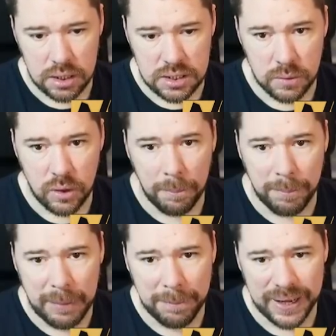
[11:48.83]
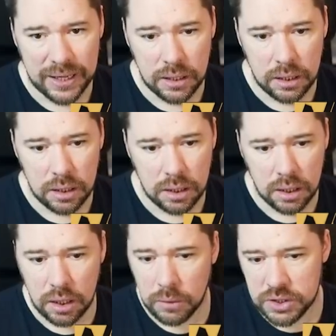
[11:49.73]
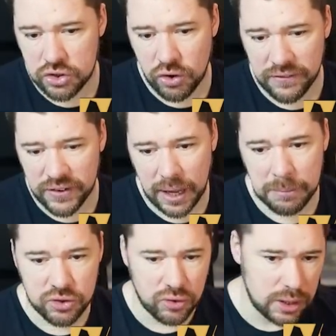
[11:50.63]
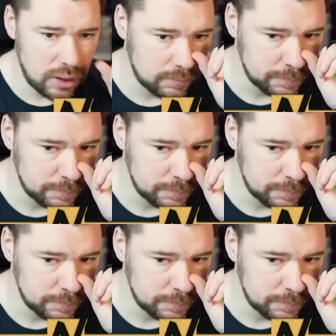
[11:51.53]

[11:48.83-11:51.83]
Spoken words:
We've got Papa, which is great for chemistry.